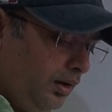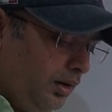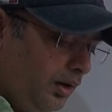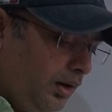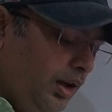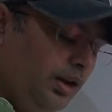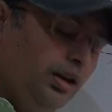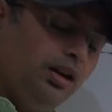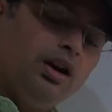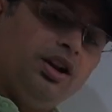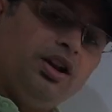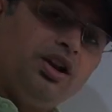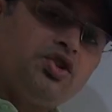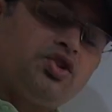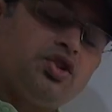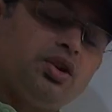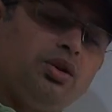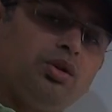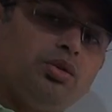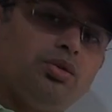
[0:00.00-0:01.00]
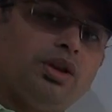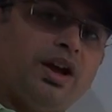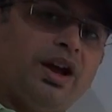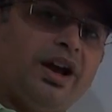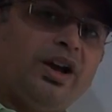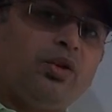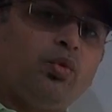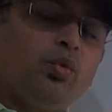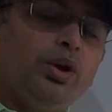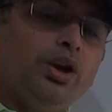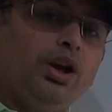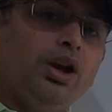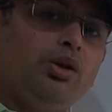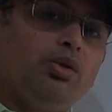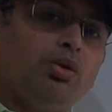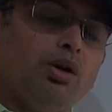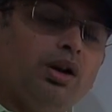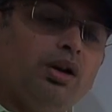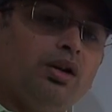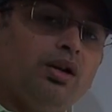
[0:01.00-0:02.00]
In addition to that, we
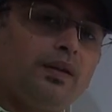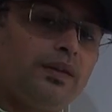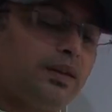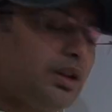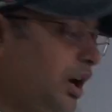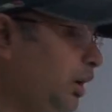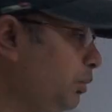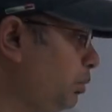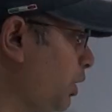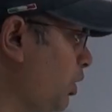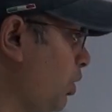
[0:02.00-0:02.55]
need to understand,